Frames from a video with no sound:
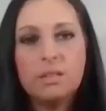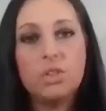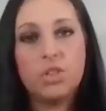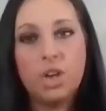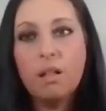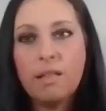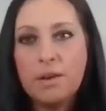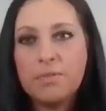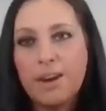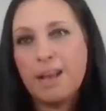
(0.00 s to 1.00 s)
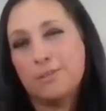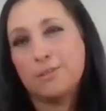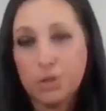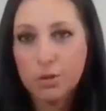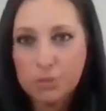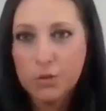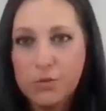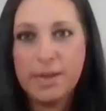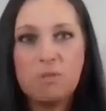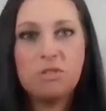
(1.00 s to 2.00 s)
Does y'all ever, I was so
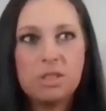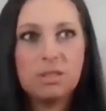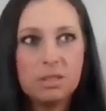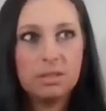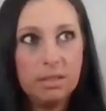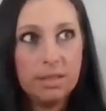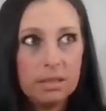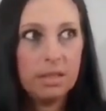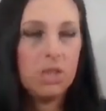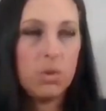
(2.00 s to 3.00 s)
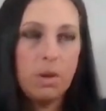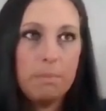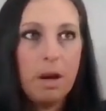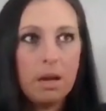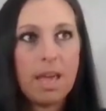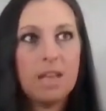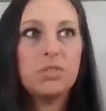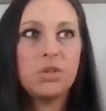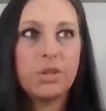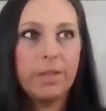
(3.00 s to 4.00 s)
funny. I was just listening to a
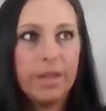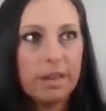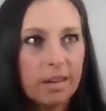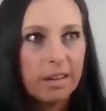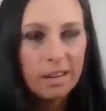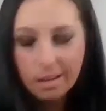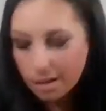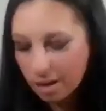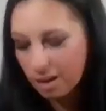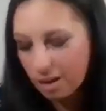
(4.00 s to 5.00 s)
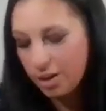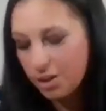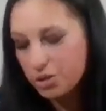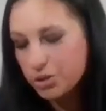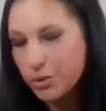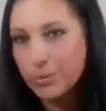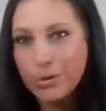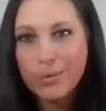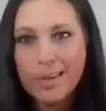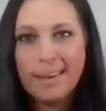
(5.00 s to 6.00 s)
podcast earlier on Joe
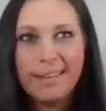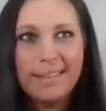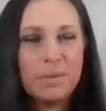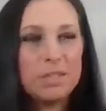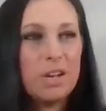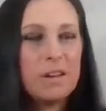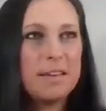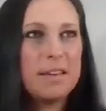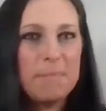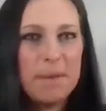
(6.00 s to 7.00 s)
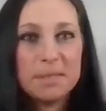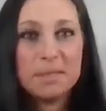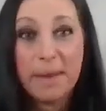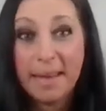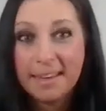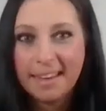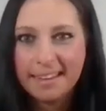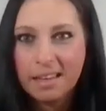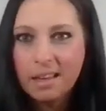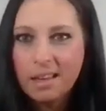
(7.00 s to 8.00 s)
Rogan, and they were talking about
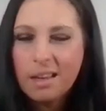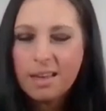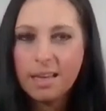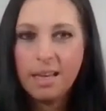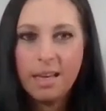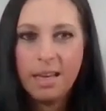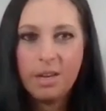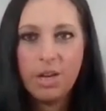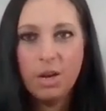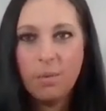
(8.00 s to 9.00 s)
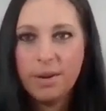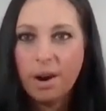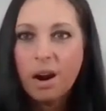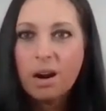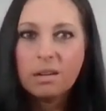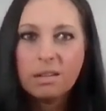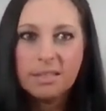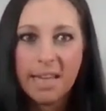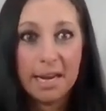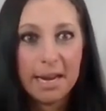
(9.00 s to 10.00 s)
spanking. And, in our
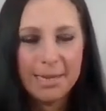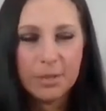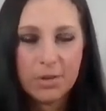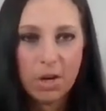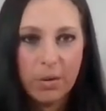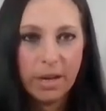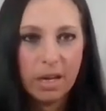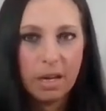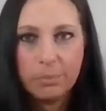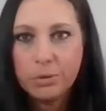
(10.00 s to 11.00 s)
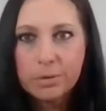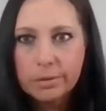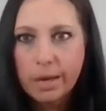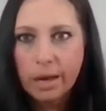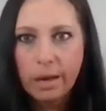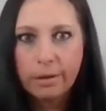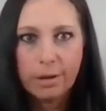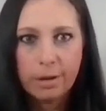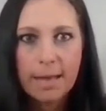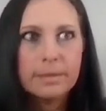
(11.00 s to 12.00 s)
day and age of growing up,
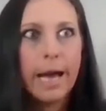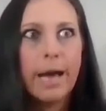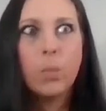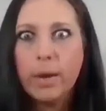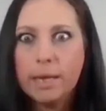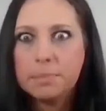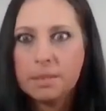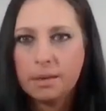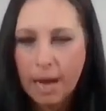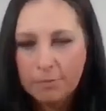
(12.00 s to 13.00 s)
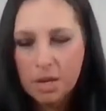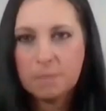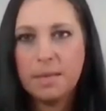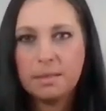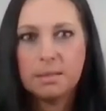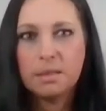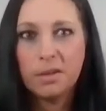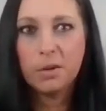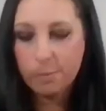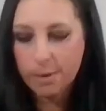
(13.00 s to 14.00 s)
your ass got whipped. I talked about this a
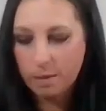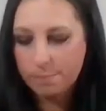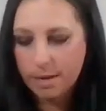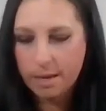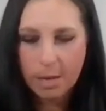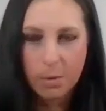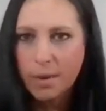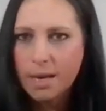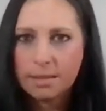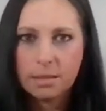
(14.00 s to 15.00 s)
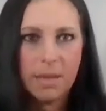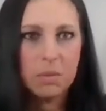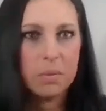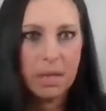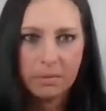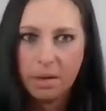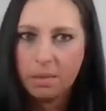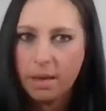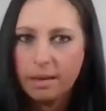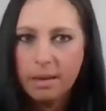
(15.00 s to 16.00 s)
little bit, but we got spanked with
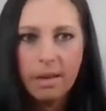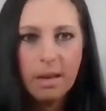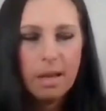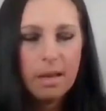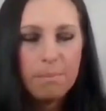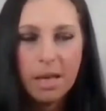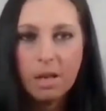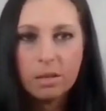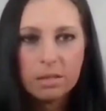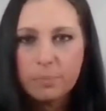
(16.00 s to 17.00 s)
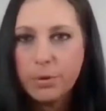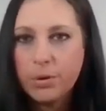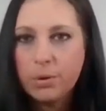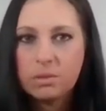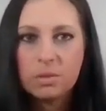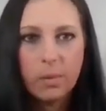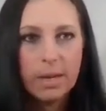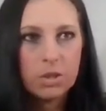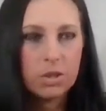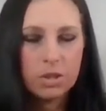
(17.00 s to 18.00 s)
everything. Belt, spoon,
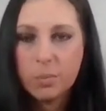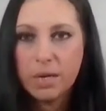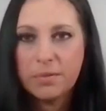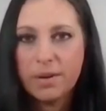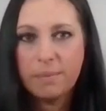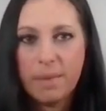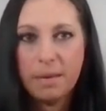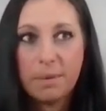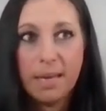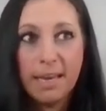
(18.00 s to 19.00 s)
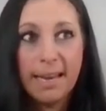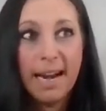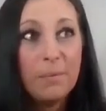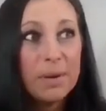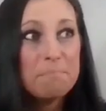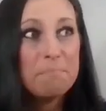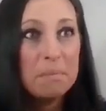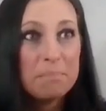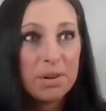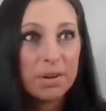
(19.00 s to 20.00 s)
switch, just whatever it may be. And I
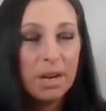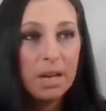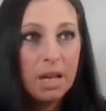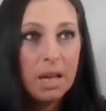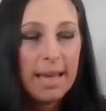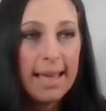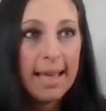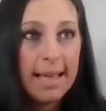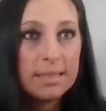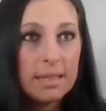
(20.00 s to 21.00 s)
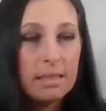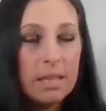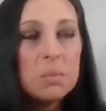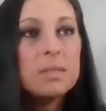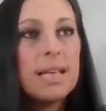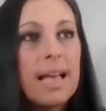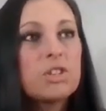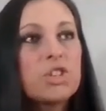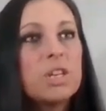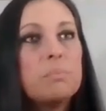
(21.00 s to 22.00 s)
remember this was
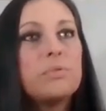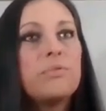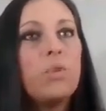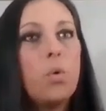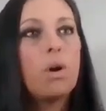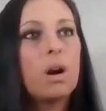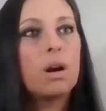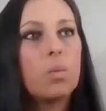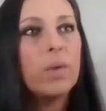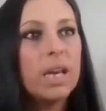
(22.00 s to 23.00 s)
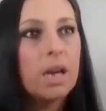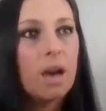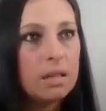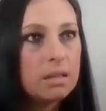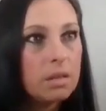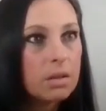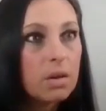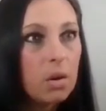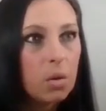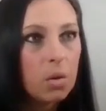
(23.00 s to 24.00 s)
actually before we got to the
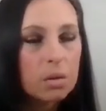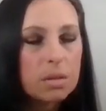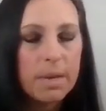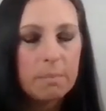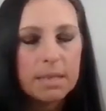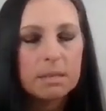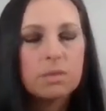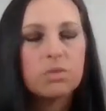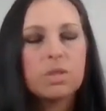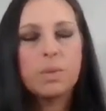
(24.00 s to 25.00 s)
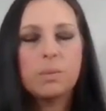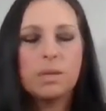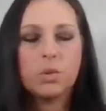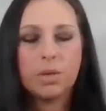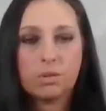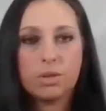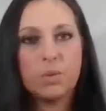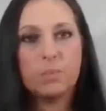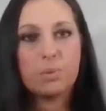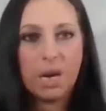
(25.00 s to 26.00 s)
cult. Me and my sister, we went to a
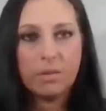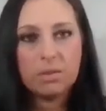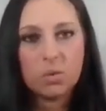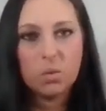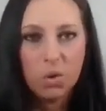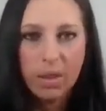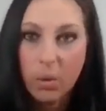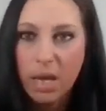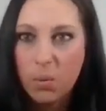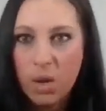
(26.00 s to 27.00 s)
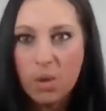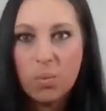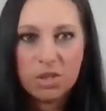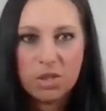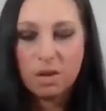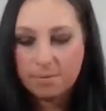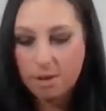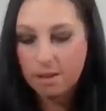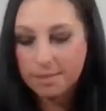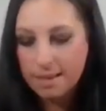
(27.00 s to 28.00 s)
Christian private school in Wichita
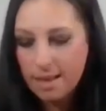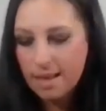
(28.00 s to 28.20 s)
Falls.